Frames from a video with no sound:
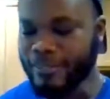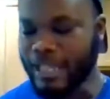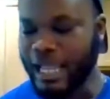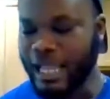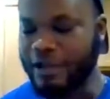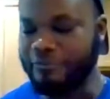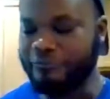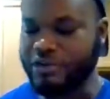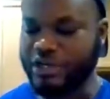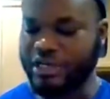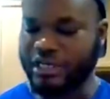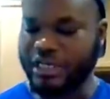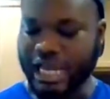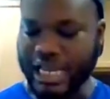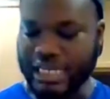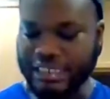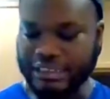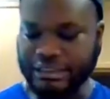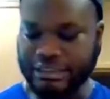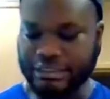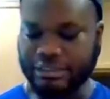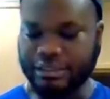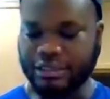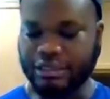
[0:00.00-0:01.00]
I've
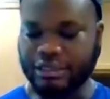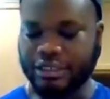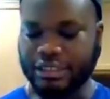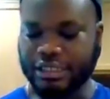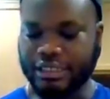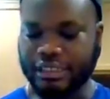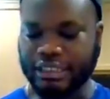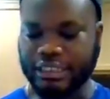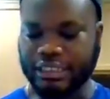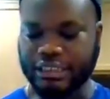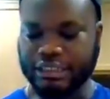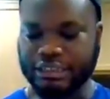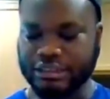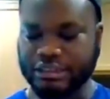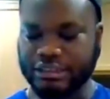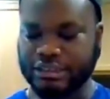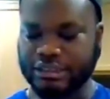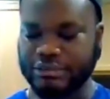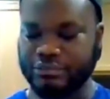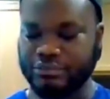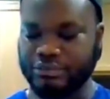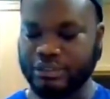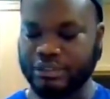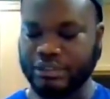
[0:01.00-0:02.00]
realized a lot of
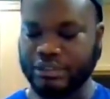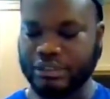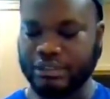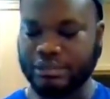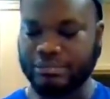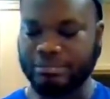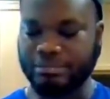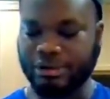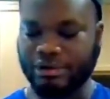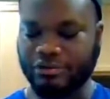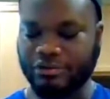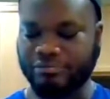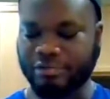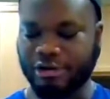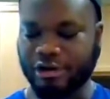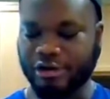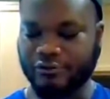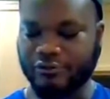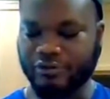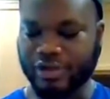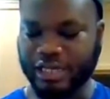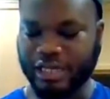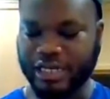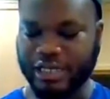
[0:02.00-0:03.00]
things with puff
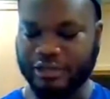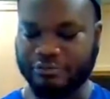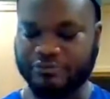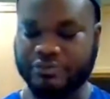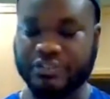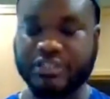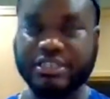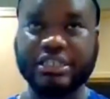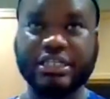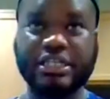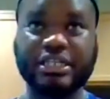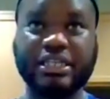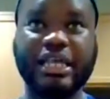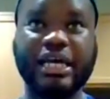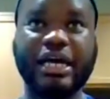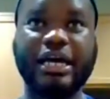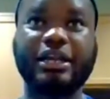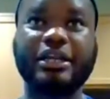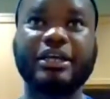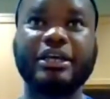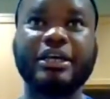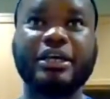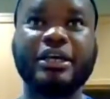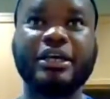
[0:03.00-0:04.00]
puff, and I've seen
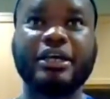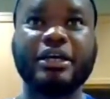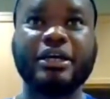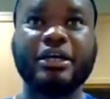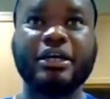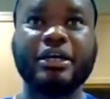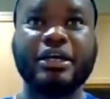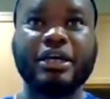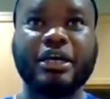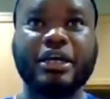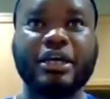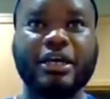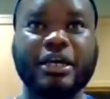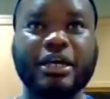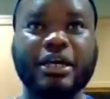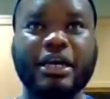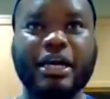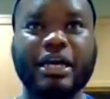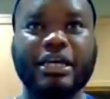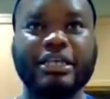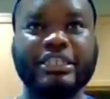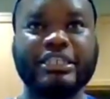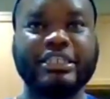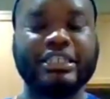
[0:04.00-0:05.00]
that
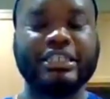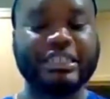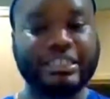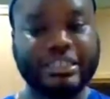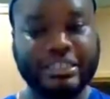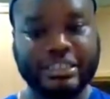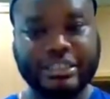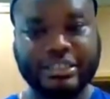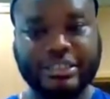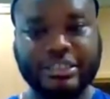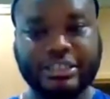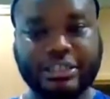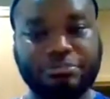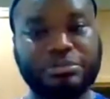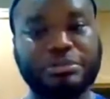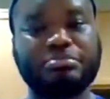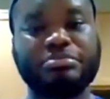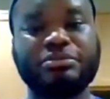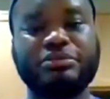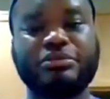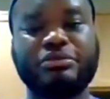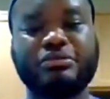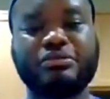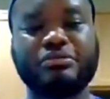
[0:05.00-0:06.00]
yeast, some
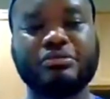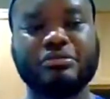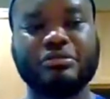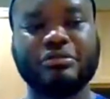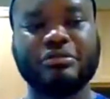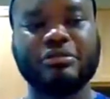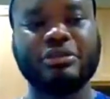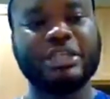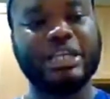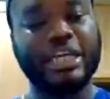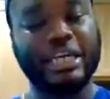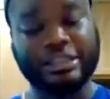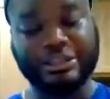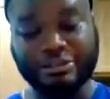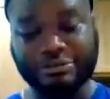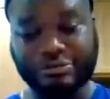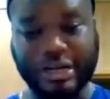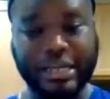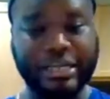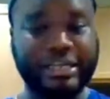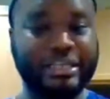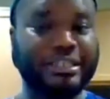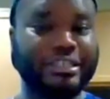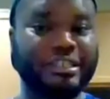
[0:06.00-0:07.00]
people get the
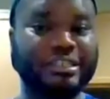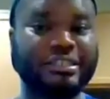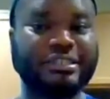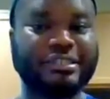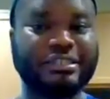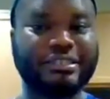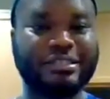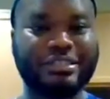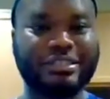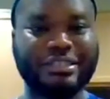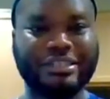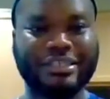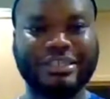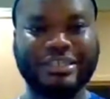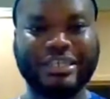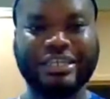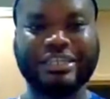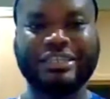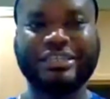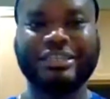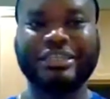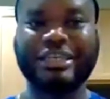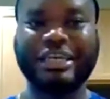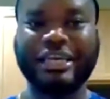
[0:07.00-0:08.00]
right yeast,
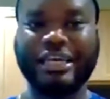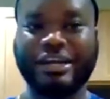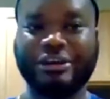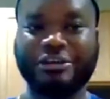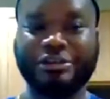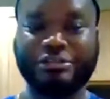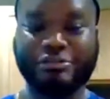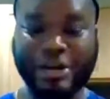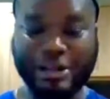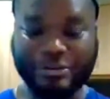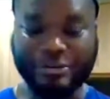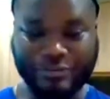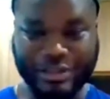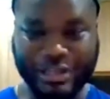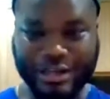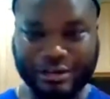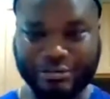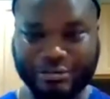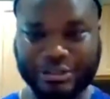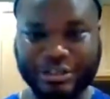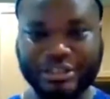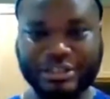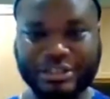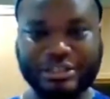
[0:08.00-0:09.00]
get the right
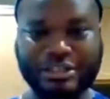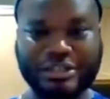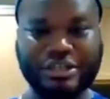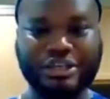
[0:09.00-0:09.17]
flour,